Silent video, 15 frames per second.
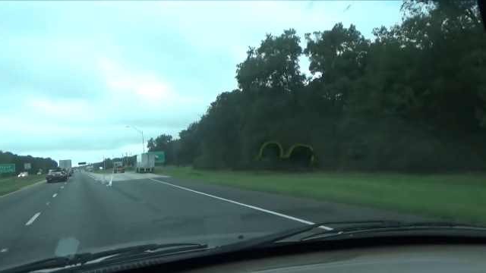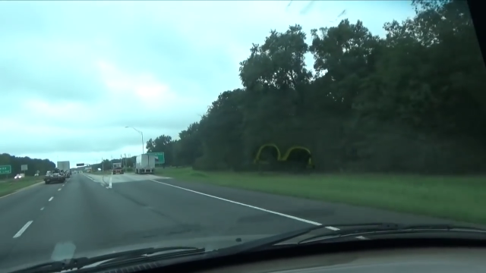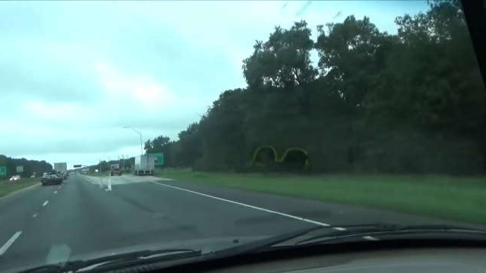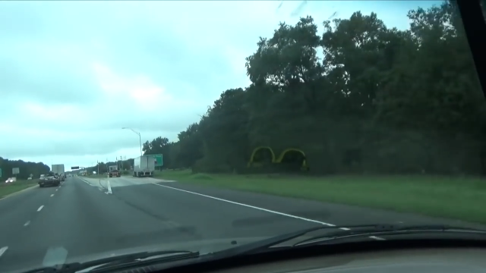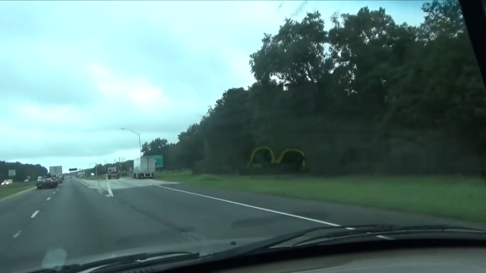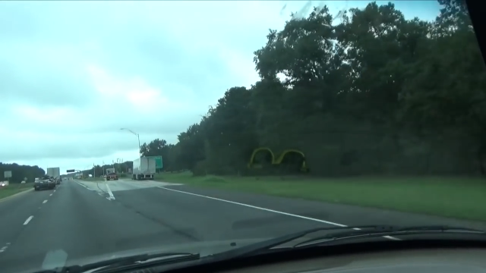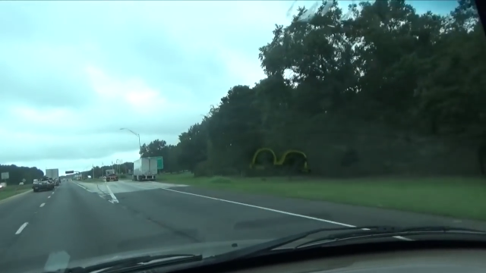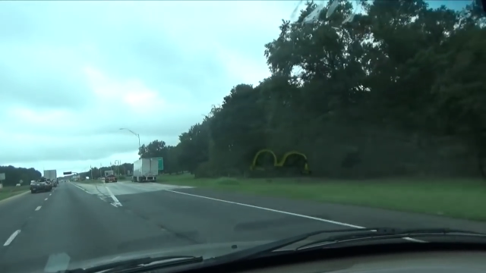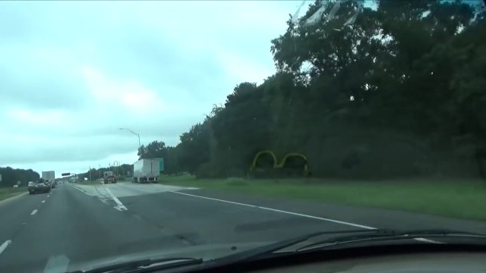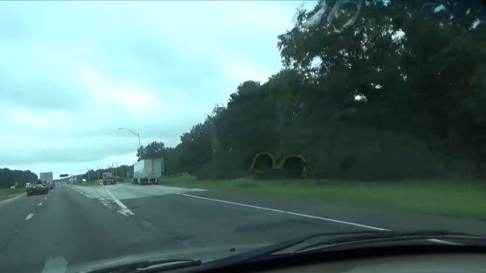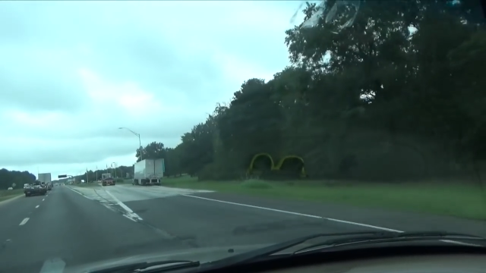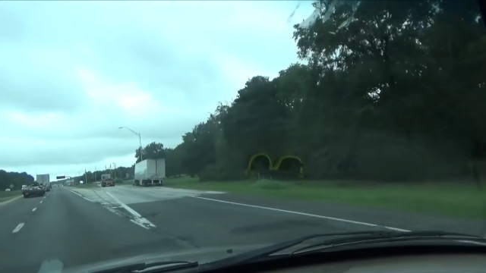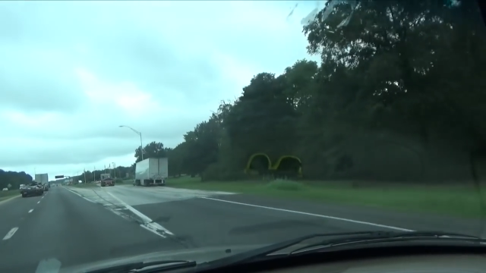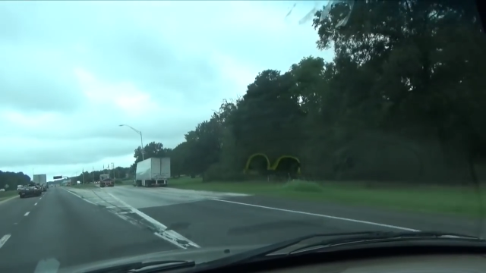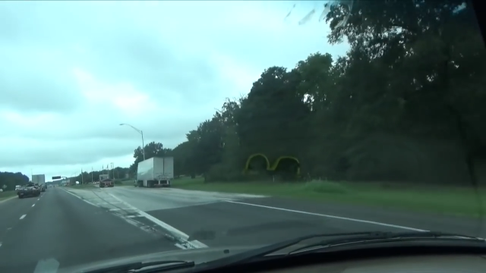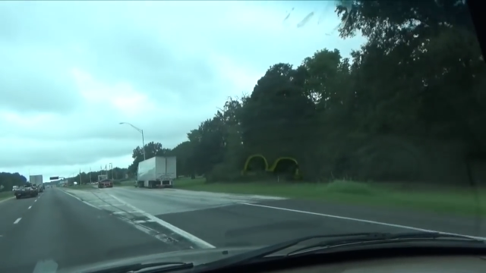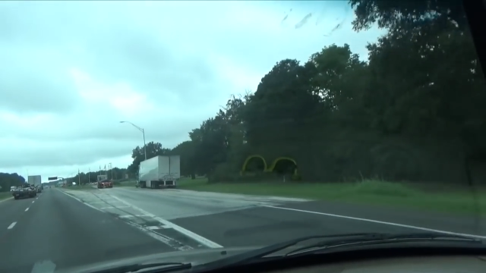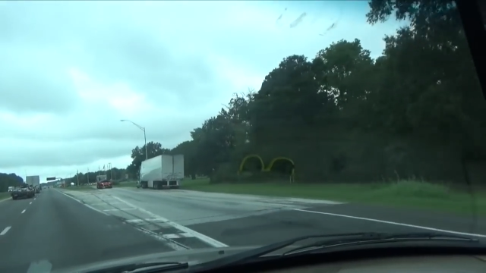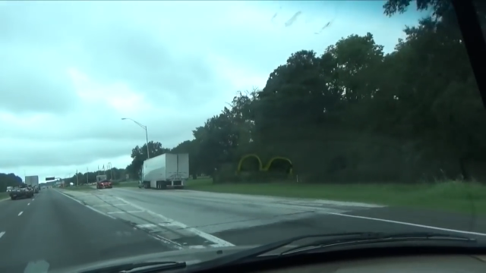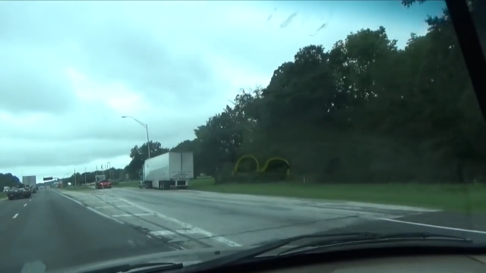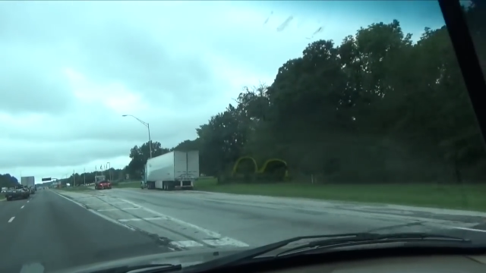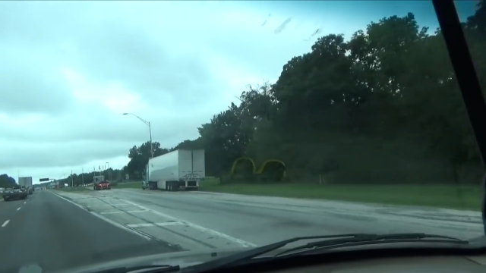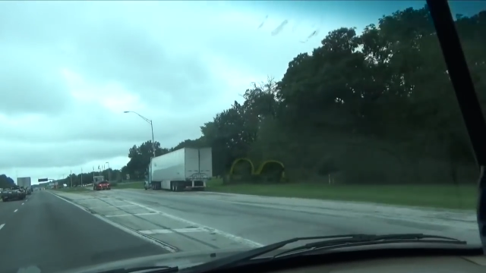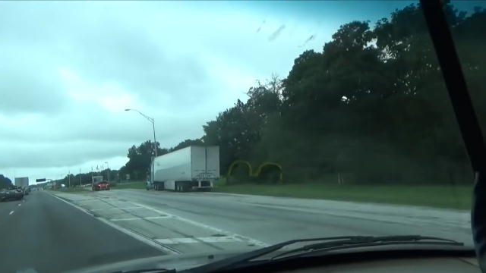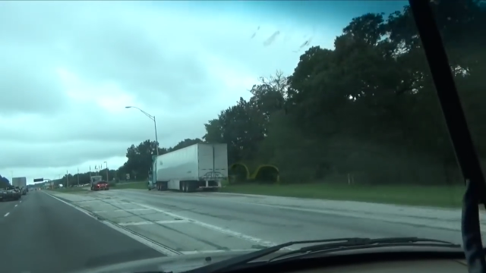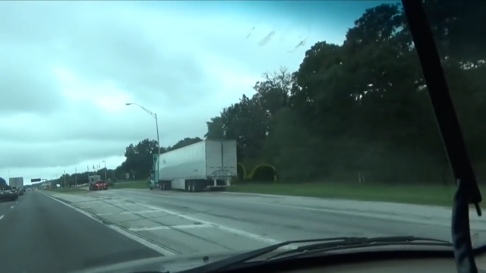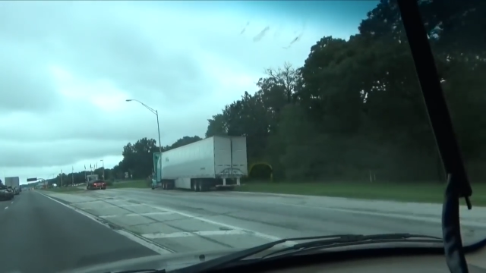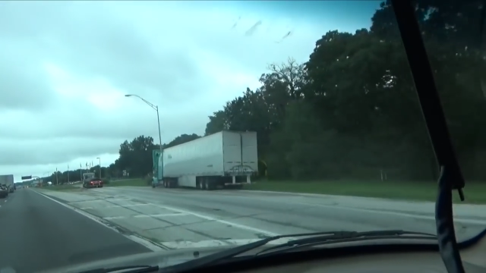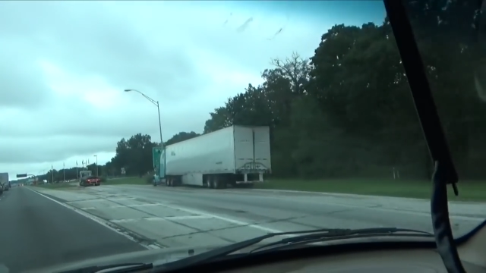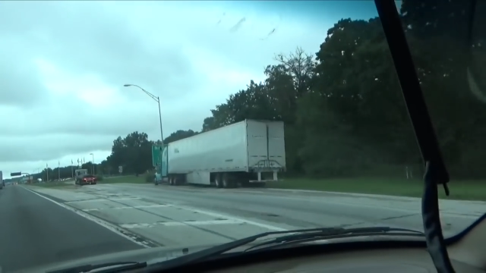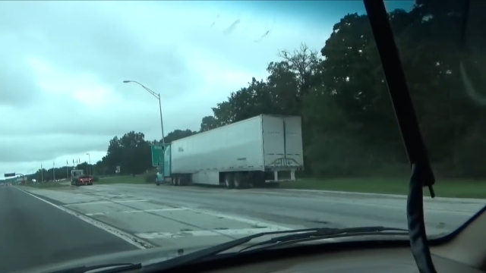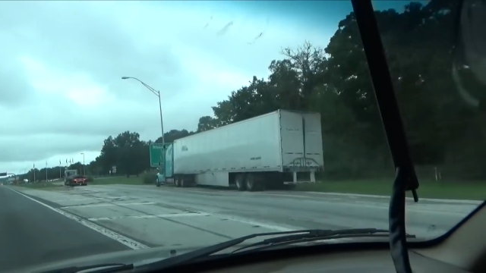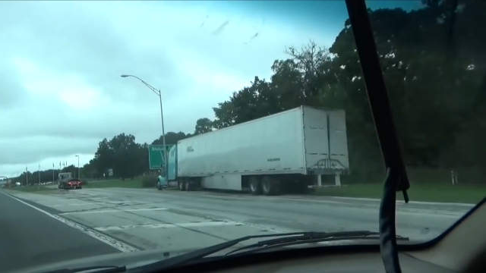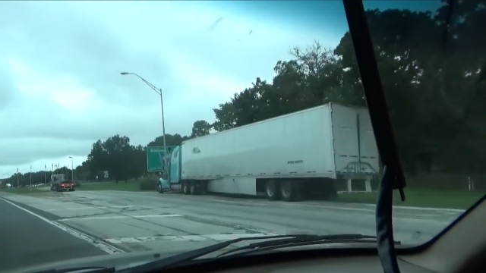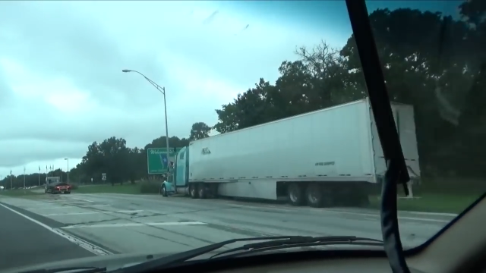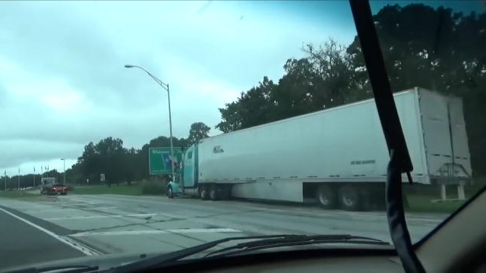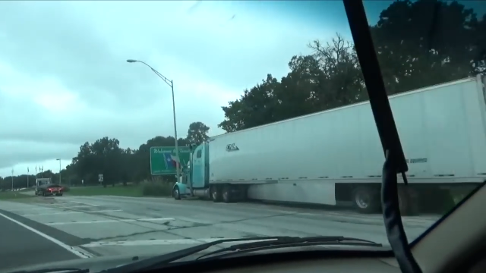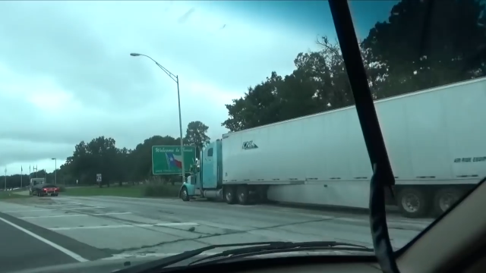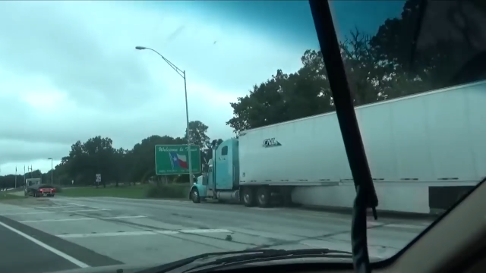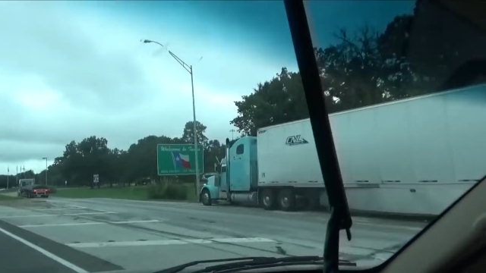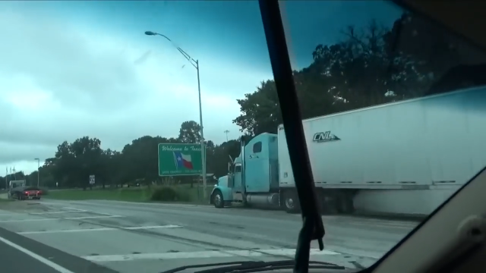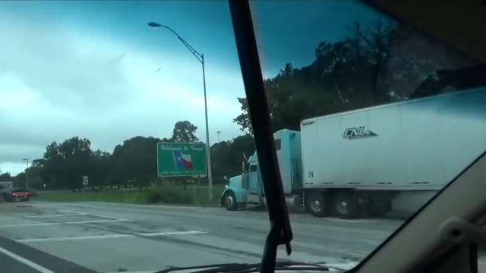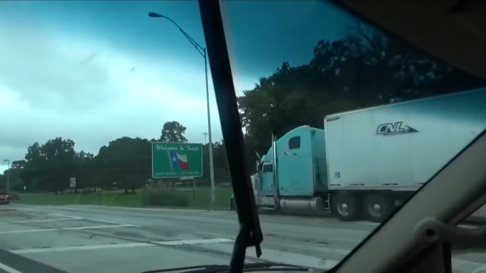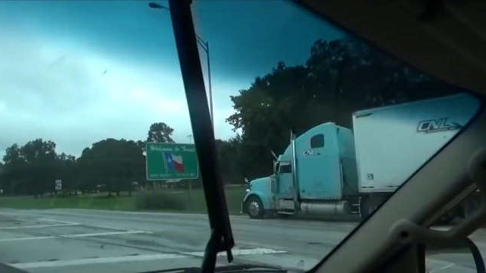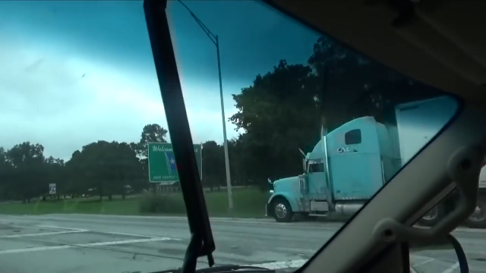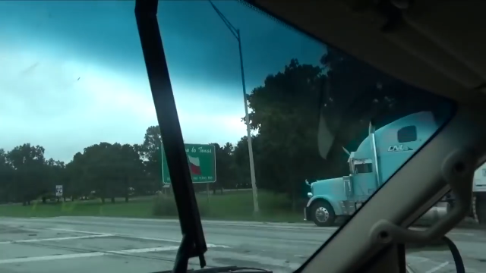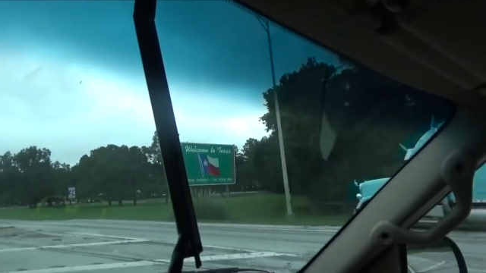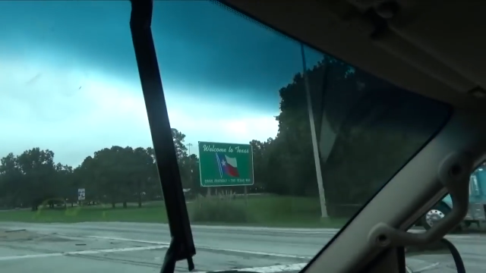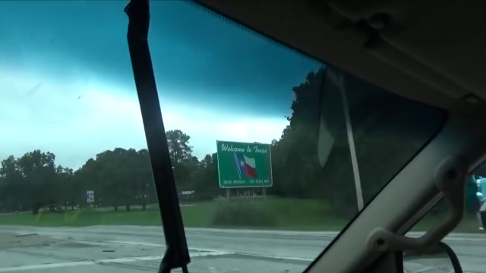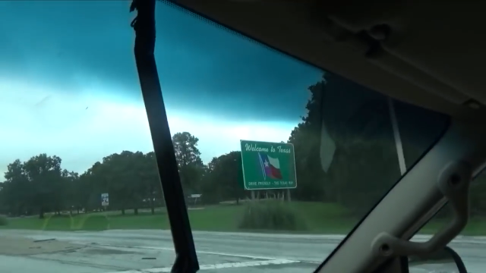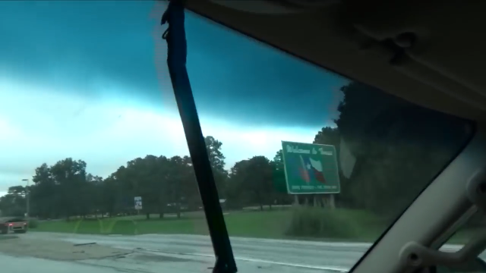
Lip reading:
(no speaker visible)